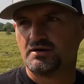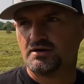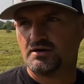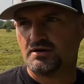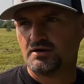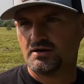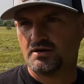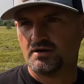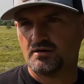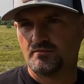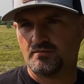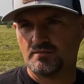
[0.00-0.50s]

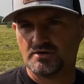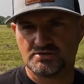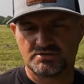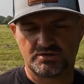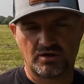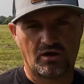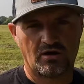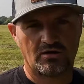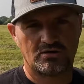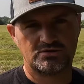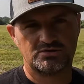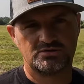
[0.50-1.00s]
um, as
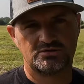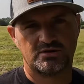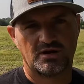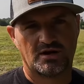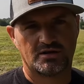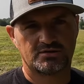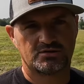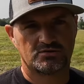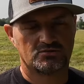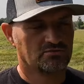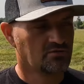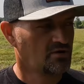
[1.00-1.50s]
long as you
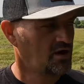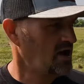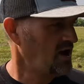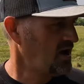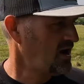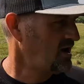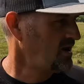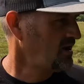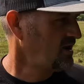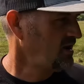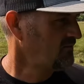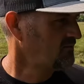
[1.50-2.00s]
got the
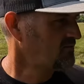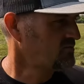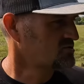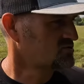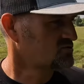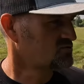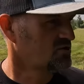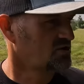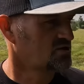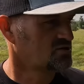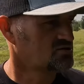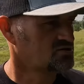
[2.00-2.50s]
right
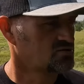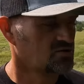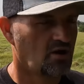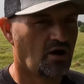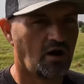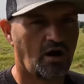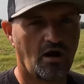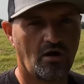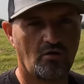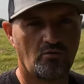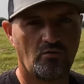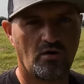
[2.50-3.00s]
infrastructure
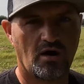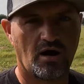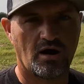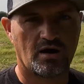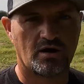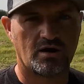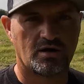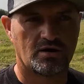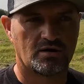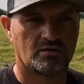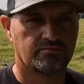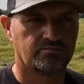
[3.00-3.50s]
hot
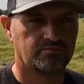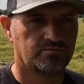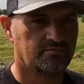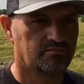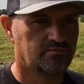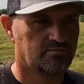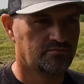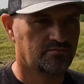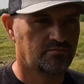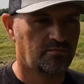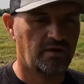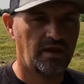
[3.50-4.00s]
wire
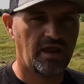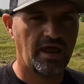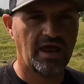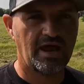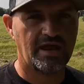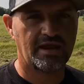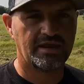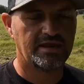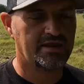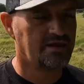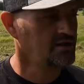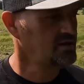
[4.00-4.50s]

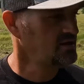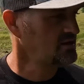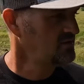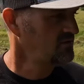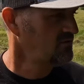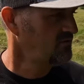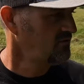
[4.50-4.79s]
netting